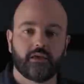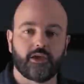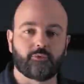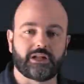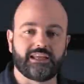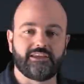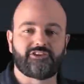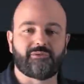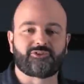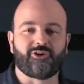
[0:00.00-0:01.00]
Hey everybody,
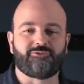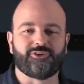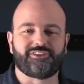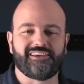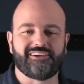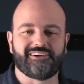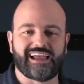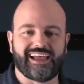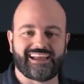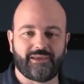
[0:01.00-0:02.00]
Jem Schofield here
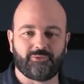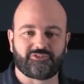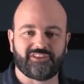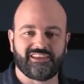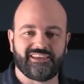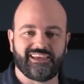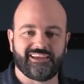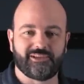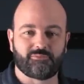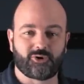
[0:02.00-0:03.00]
at AbelCine
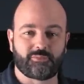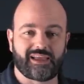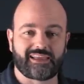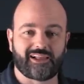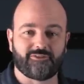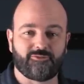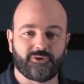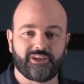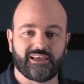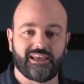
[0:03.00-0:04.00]
in Burbank,
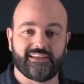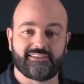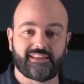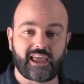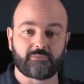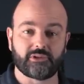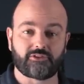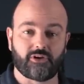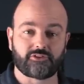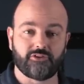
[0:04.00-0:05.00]
California, and today I'm going to
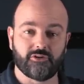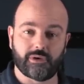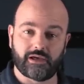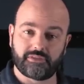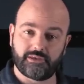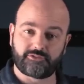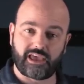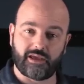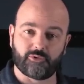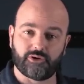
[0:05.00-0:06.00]
talk to you about this
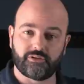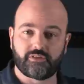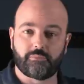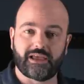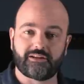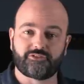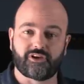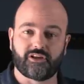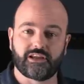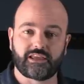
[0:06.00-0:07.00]
camera, the
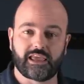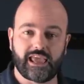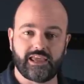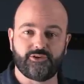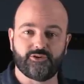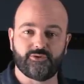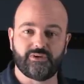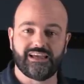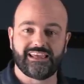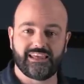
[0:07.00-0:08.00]
Panasonic
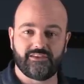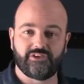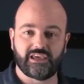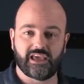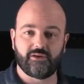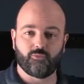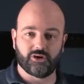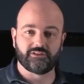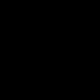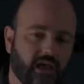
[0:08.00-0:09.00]
AU
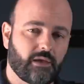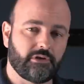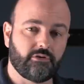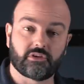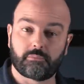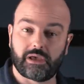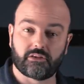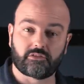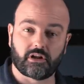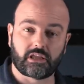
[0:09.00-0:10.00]
EVA1. I've been using
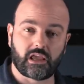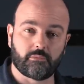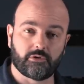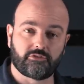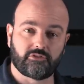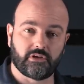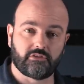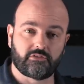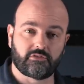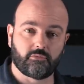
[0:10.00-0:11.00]
Panasonic cameras
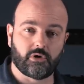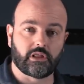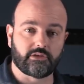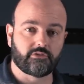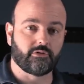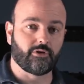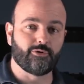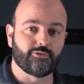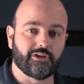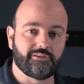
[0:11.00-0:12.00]
since, well, I still
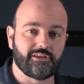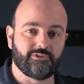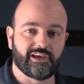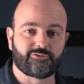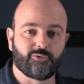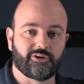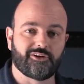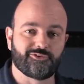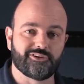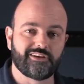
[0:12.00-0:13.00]
own a
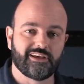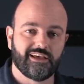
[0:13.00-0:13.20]
DVX100,